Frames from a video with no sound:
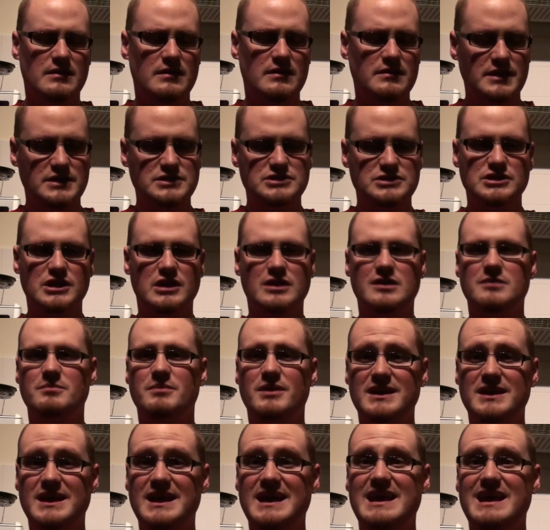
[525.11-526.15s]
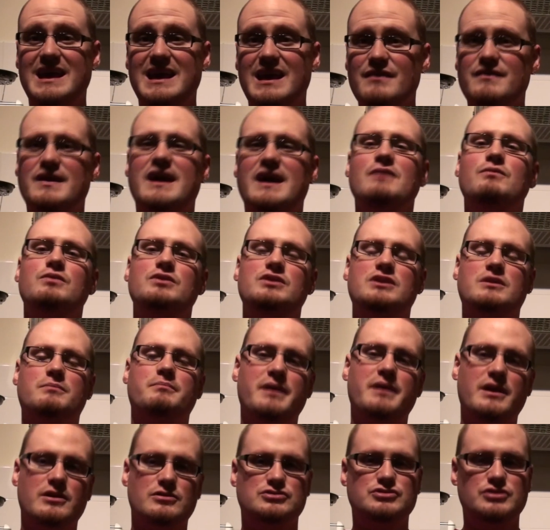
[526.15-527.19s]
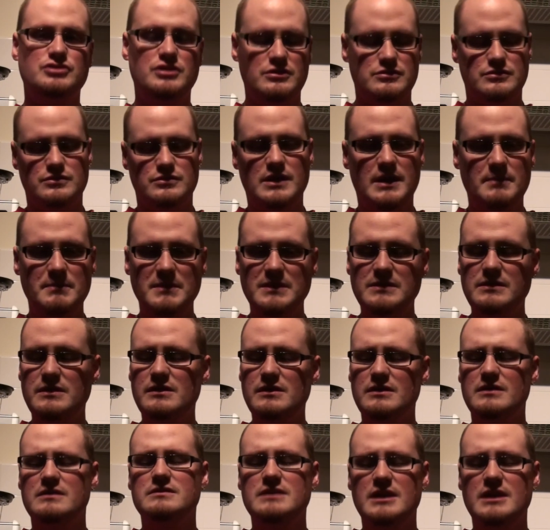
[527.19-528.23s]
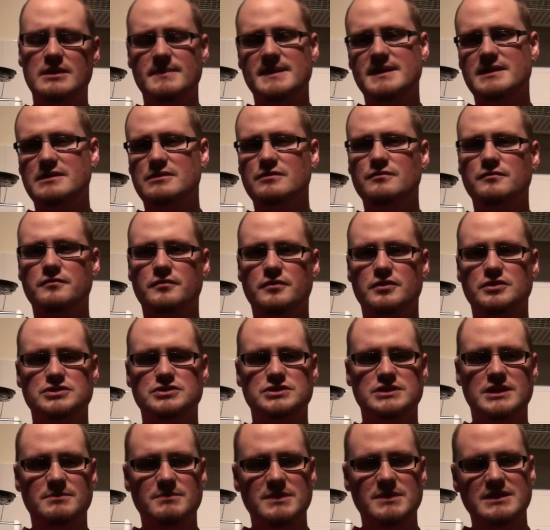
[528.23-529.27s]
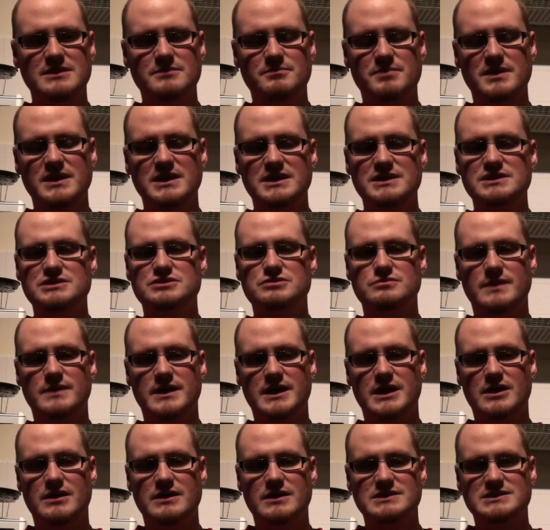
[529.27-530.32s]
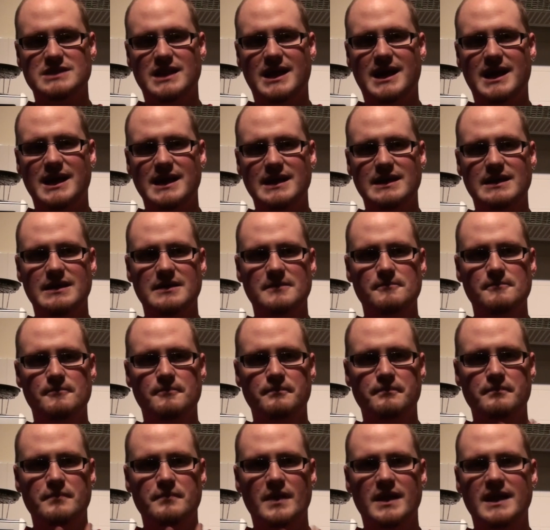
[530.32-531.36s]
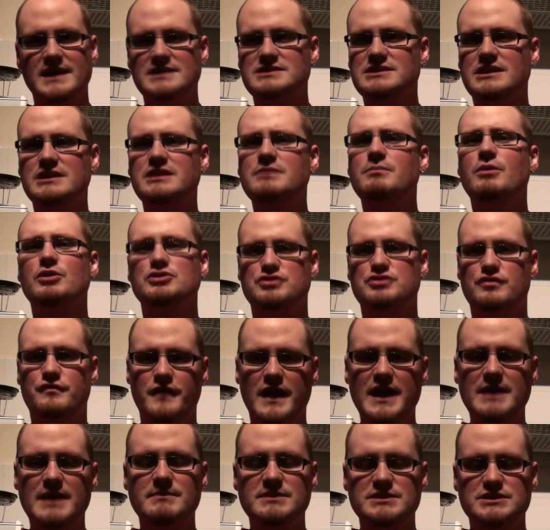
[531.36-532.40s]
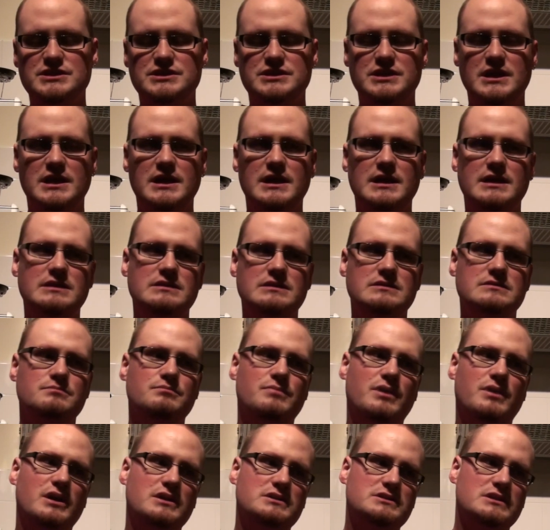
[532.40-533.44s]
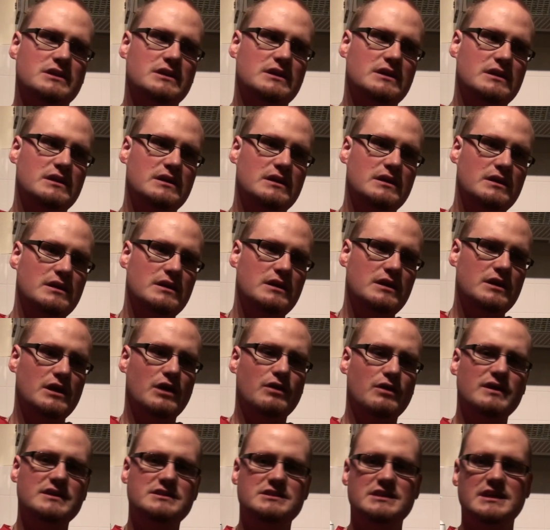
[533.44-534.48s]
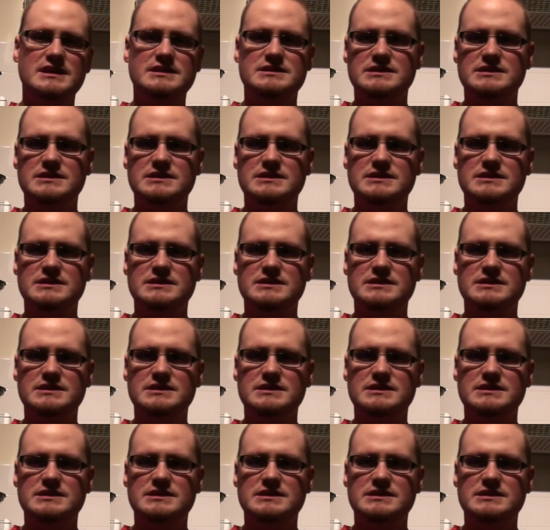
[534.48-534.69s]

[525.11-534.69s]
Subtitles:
they suck, but if I would compare to the American version, I mean, the Pinky Swear is like, it's not the most famous scene, but, you know, it's